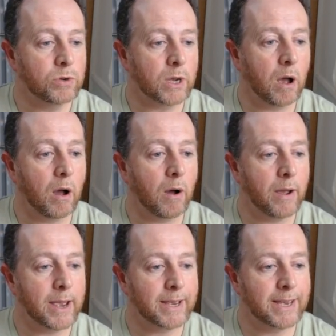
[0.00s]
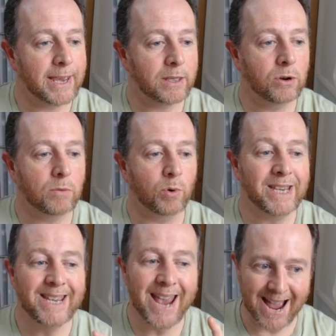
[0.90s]
Use a higher gear than
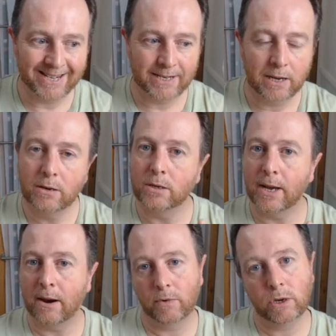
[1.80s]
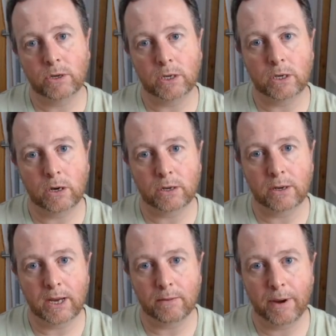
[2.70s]
normal? Yes, because that reduces the
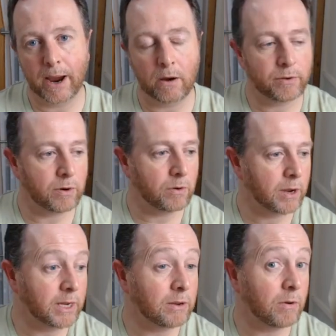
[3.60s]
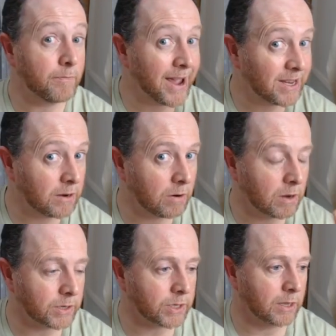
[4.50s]
chance of getting power through. Is there a
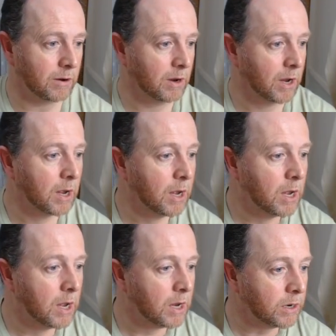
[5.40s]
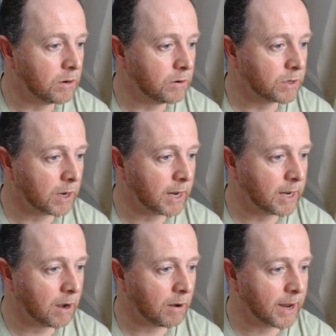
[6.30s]
better answer though? Use
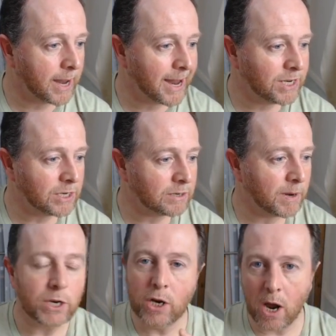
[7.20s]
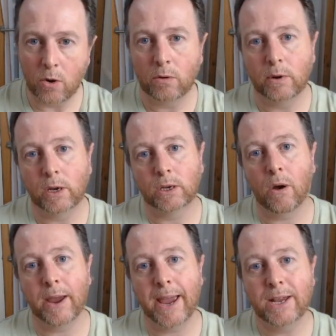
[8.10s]
a high engine speed? No,
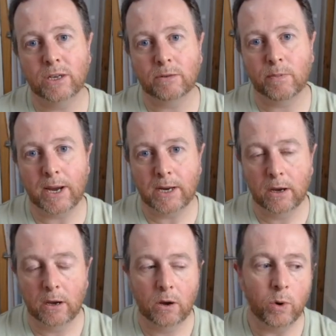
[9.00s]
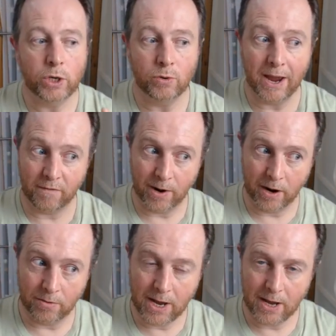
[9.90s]
because high engine speed, which you get
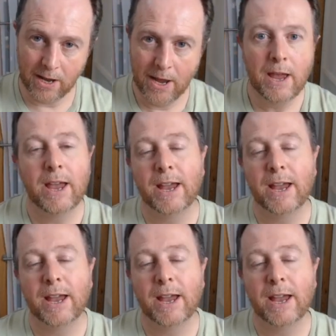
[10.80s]
from a low gear,